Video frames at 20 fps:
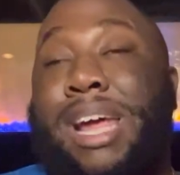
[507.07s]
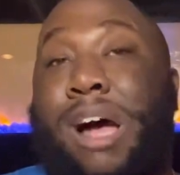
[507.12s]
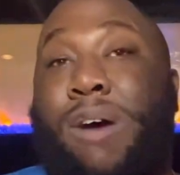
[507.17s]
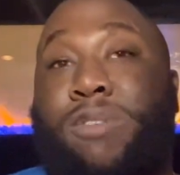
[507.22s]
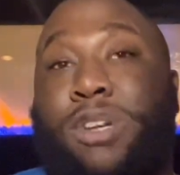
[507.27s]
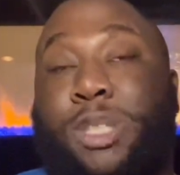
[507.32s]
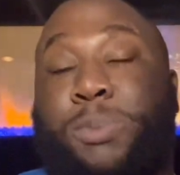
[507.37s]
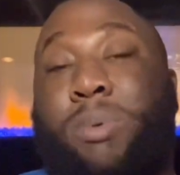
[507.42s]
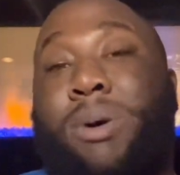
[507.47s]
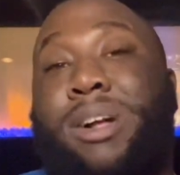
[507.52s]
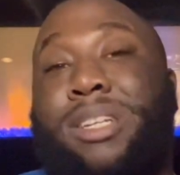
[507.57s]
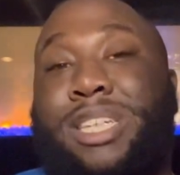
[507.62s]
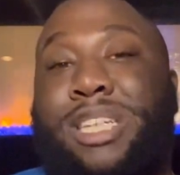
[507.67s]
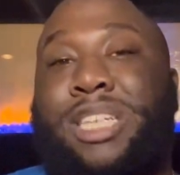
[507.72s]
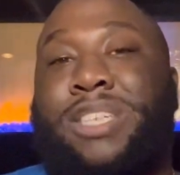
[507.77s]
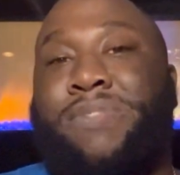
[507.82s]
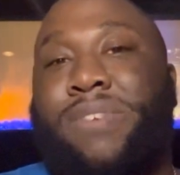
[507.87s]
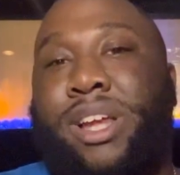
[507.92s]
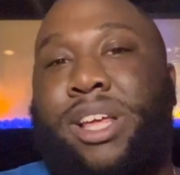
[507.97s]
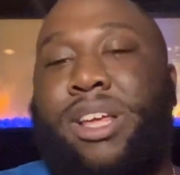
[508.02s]
respond to
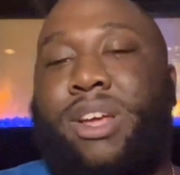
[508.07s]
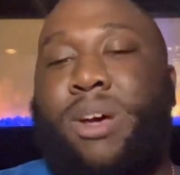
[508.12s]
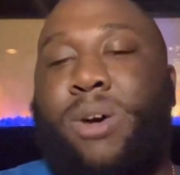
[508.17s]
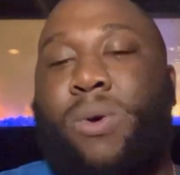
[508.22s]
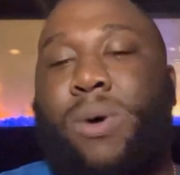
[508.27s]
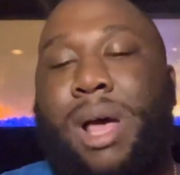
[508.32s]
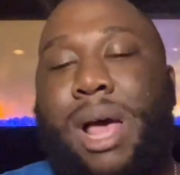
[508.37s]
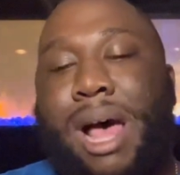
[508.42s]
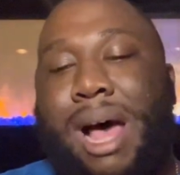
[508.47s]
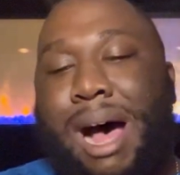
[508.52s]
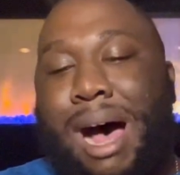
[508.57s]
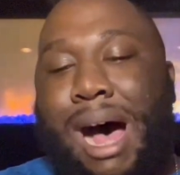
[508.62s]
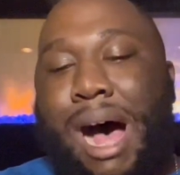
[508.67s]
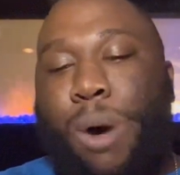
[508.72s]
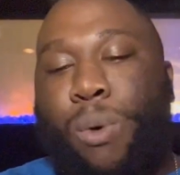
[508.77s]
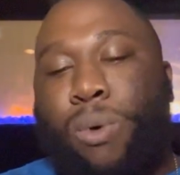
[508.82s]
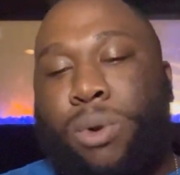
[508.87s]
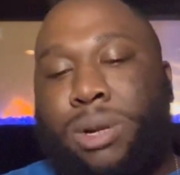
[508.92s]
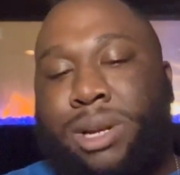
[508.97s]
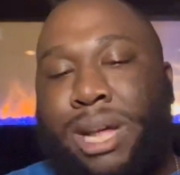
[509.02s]
this video, I
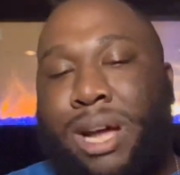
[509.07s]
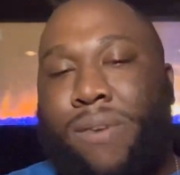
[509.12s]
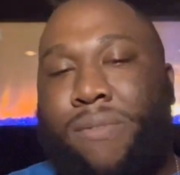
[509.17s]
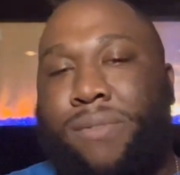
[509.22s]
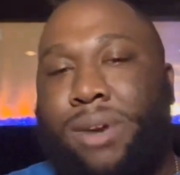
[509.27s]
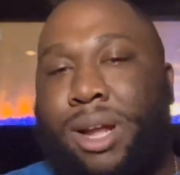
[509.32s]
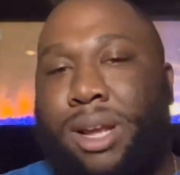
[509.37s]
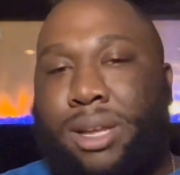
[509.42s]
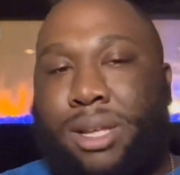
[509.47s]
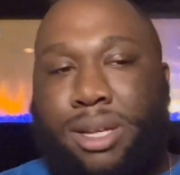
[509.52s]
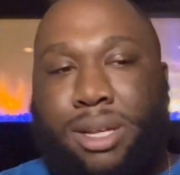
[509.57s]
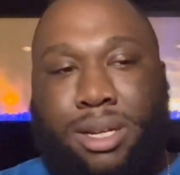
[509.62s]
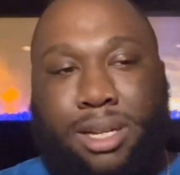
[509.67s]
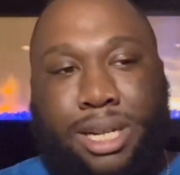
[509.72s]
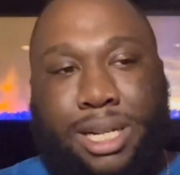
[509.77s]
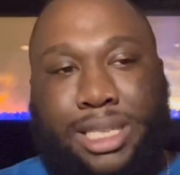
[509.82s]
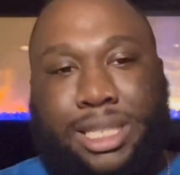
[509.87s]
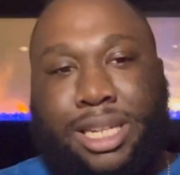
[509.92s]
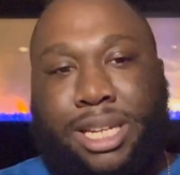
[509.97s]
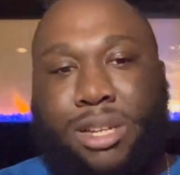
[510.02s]
will definitely
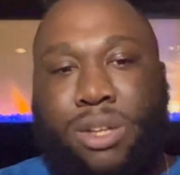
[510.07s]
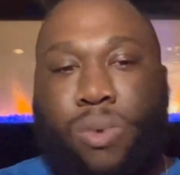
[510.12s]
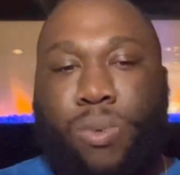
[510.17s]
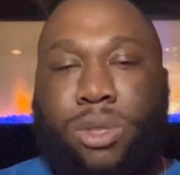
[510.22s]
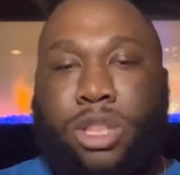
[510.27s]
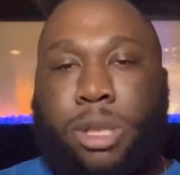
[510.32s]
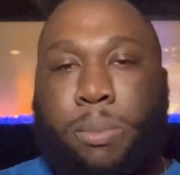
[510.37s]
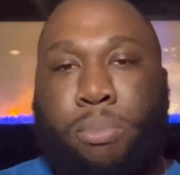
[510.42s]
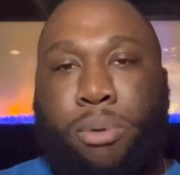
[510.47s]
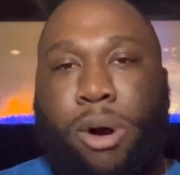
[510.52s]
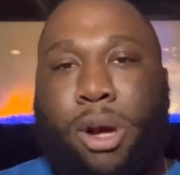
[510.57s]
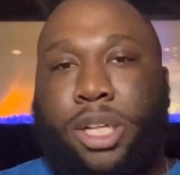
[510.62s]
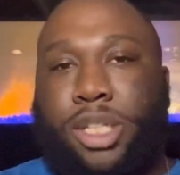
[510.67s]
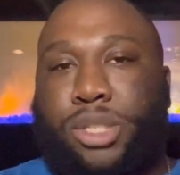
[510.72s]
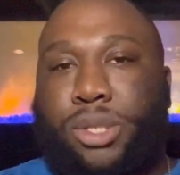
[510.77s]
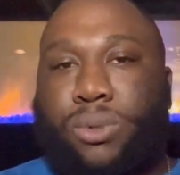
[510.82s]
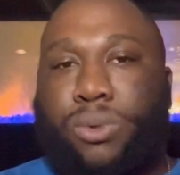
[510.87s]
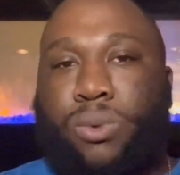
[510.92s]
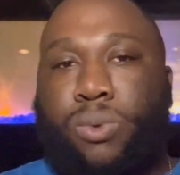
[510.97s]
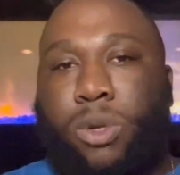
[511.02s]
continue with the part
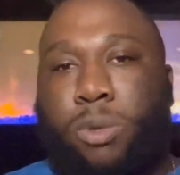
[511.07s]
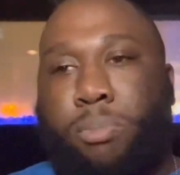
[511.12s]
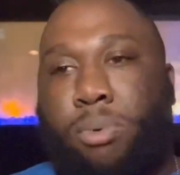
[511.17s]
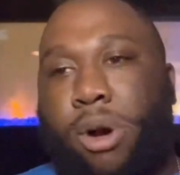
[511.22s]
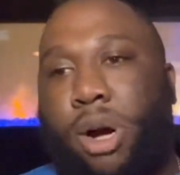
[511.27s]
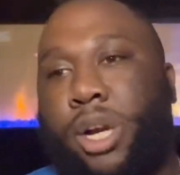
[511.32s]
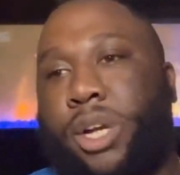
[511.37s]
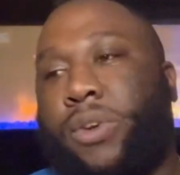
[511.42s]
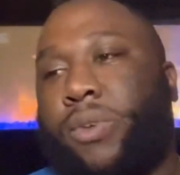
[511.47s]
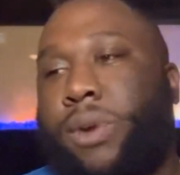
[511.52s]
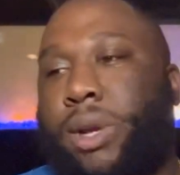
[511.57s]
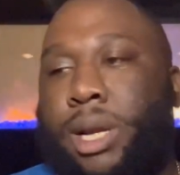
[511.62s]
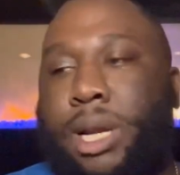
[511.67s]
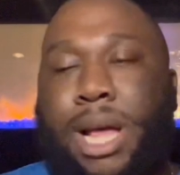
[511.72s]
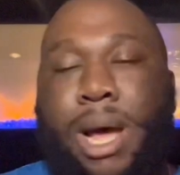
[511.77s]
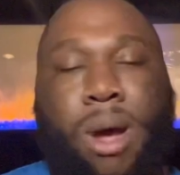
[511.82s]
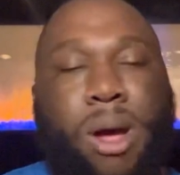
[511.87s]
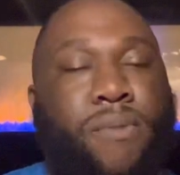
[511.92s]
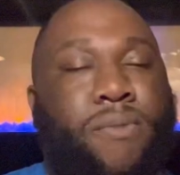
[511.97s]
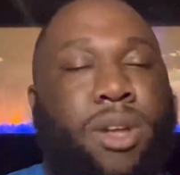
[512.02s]
two and part three and
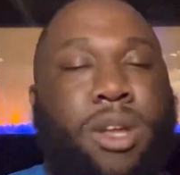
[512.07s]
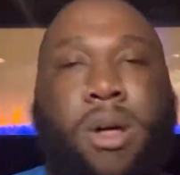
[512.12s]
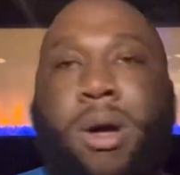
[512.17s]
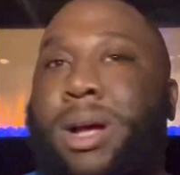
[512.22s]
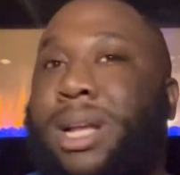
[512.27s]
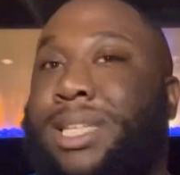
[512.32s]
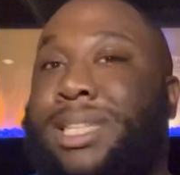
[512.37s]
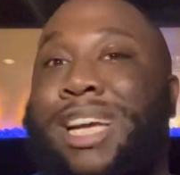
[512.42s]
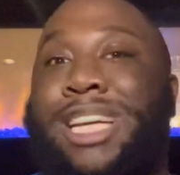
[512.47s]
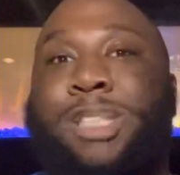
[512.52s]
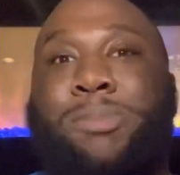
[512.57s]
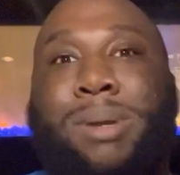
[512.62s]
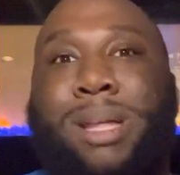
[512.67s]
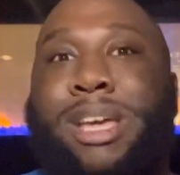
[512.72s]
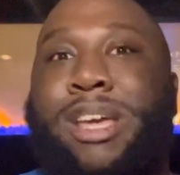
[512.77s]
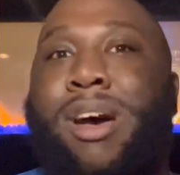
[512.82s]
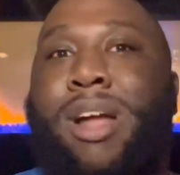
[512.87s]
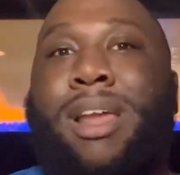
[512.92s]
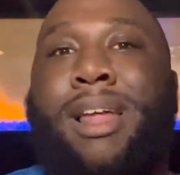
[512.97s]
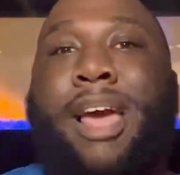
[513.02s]
however long it takes me to
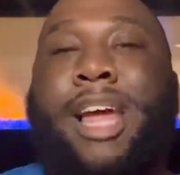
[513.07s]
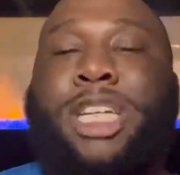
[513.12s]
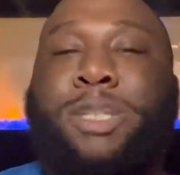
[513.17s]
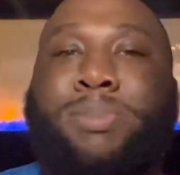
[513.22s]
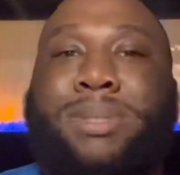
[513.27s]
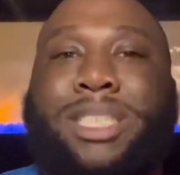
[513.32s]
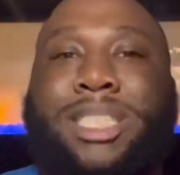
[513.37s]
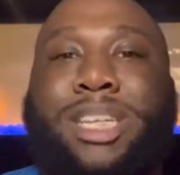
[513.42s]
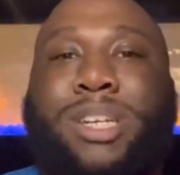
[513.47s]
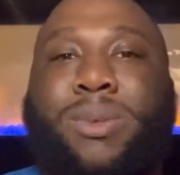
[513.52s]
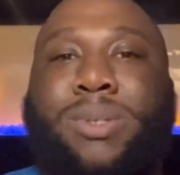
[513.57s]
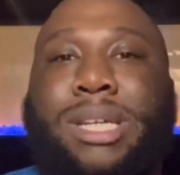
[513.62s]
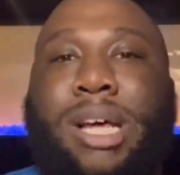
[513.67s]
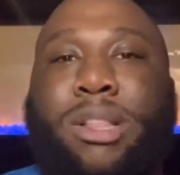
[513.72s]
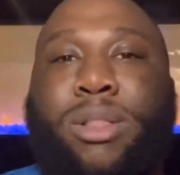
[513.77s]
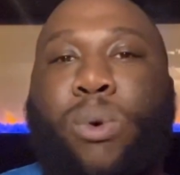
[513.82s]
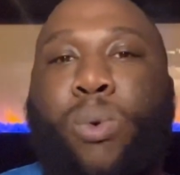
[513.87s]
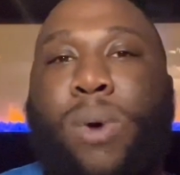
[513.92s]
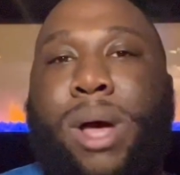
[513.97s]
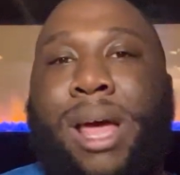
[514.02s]
get all the HBCUs
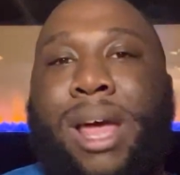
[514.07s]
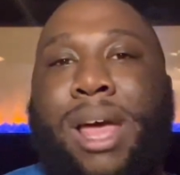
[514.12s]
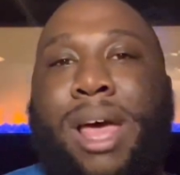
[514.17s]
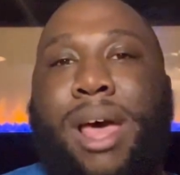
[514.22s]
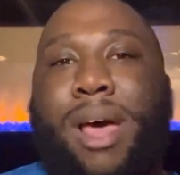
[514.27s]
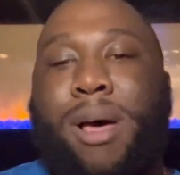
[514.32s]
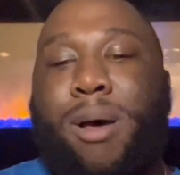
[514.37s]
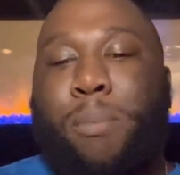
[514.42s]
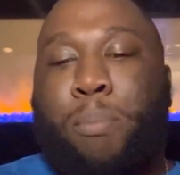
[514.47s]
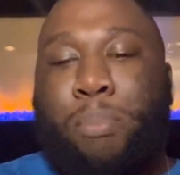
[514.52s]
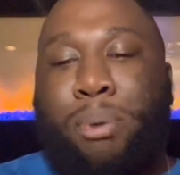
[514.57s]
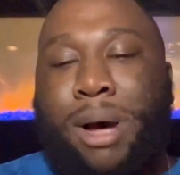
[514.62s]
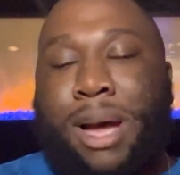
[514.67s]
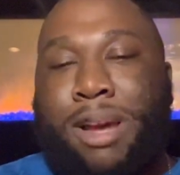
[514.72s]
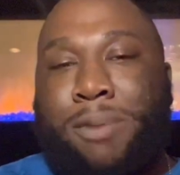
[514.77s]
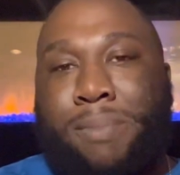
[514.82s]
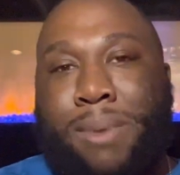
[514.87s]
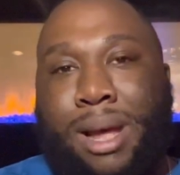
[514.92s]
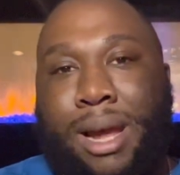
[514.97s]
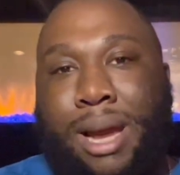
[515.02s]
out the way.
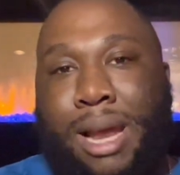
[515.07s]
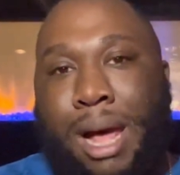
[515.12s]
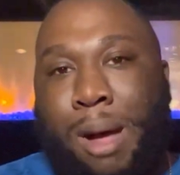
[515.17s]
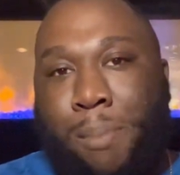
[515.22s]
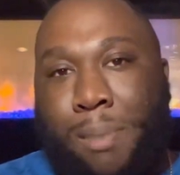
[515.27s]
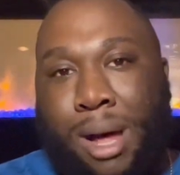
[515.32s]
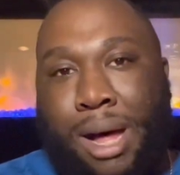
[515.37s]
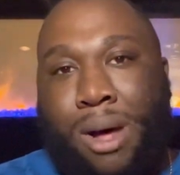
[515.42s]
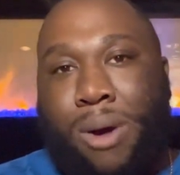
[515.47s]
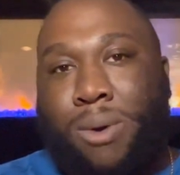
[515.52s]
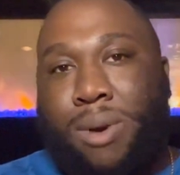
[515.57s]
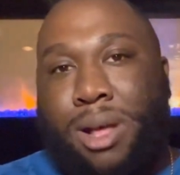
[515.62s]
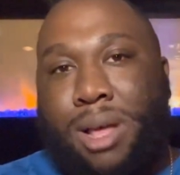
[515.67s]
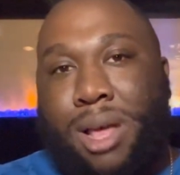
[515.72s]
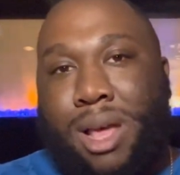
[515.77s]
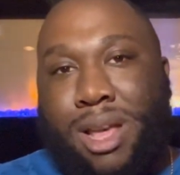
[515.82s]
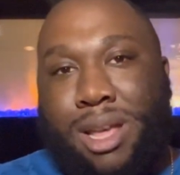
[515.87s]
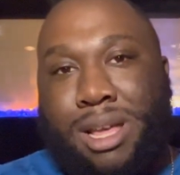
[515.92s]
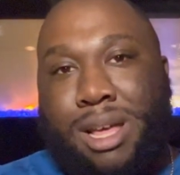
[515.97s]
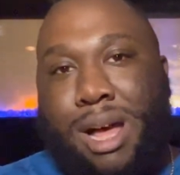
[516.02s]
But man, I'm out.
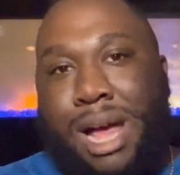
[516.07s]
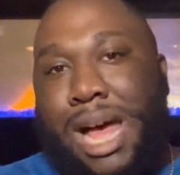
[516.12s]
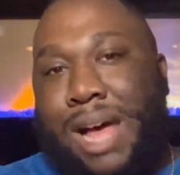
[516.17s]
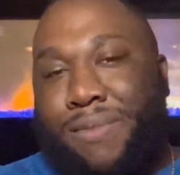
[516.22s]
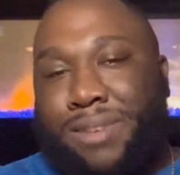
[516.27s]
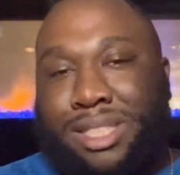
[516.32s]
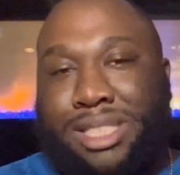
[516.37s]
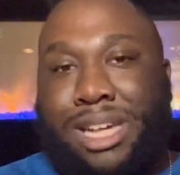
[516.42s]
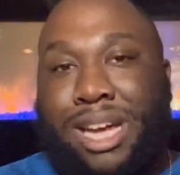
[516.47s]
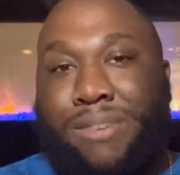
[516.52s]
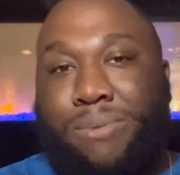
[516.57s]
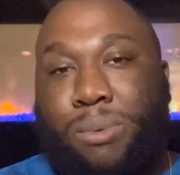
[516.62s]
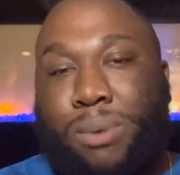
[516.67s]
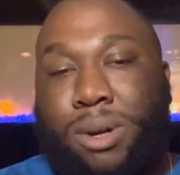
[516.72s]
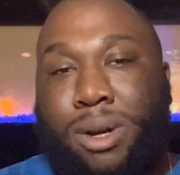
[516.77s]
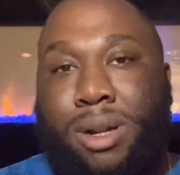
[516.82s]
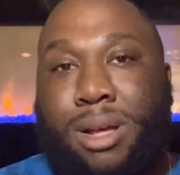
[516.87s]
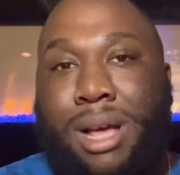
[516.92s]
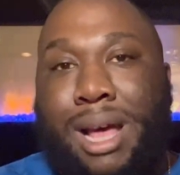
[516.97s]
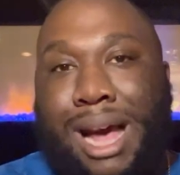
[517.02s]
Y'all have a safe
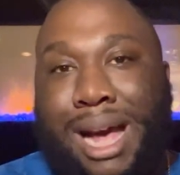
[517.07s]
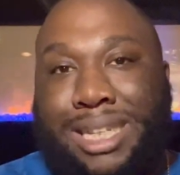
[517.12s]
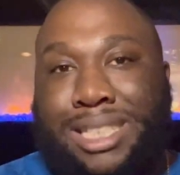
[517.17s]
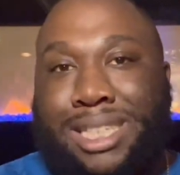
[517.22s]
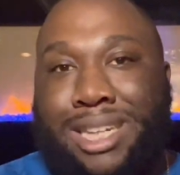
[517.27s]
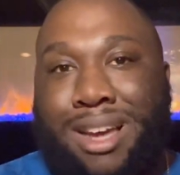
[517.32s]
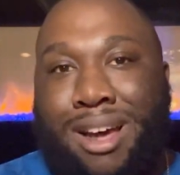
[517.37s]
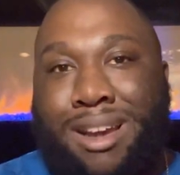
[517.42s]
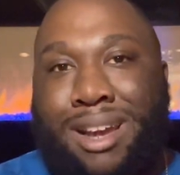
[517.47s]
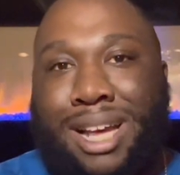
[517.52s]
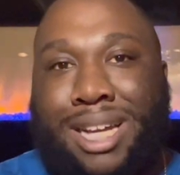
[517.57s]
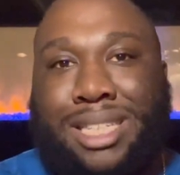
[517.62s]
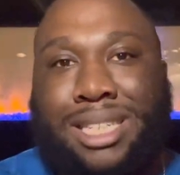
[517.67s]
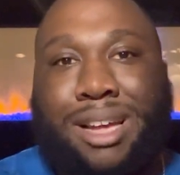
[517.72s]
one. I'll see y'all next